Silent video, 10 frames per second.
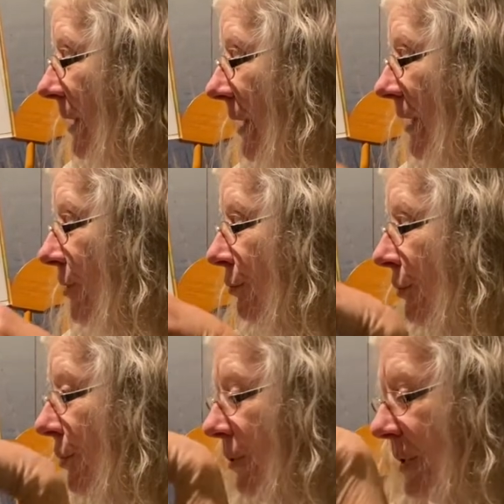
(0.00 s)
Its
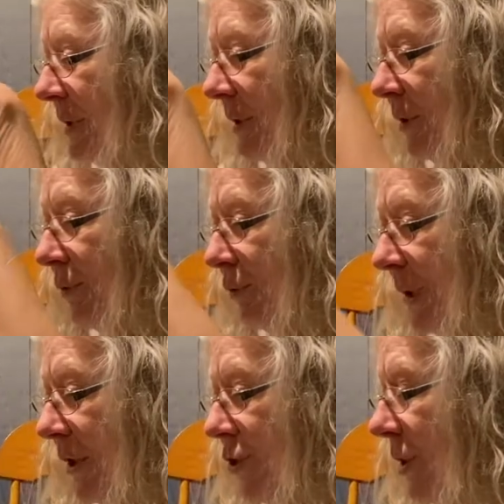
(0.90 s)
roots
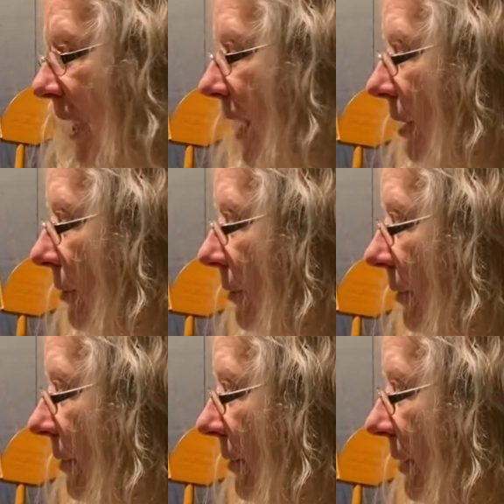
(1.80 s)
reach down,
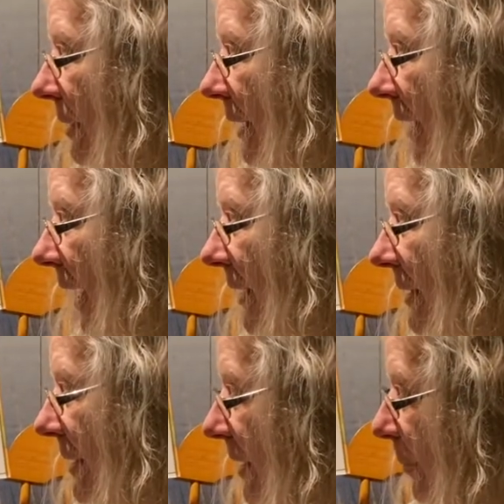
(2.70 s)
and the
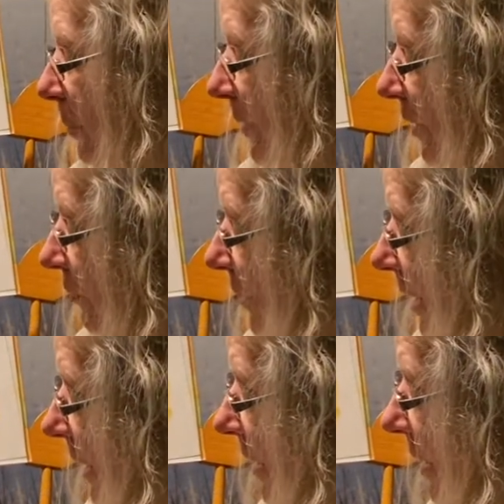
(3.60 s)
tip of the
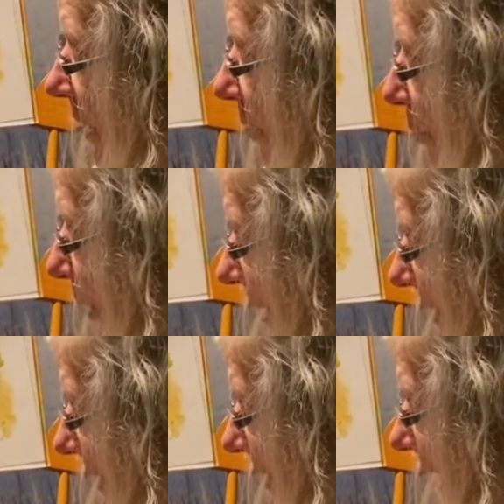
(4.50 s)
green
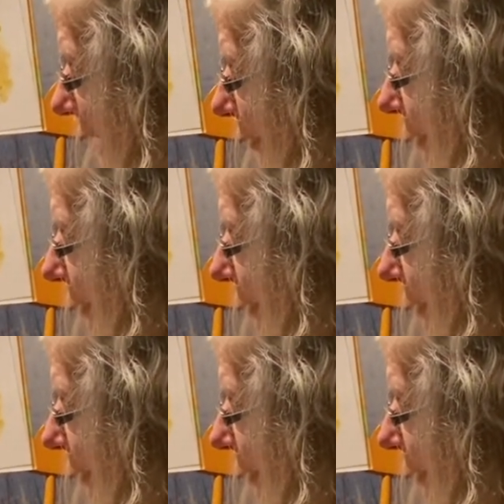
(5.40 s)
presses out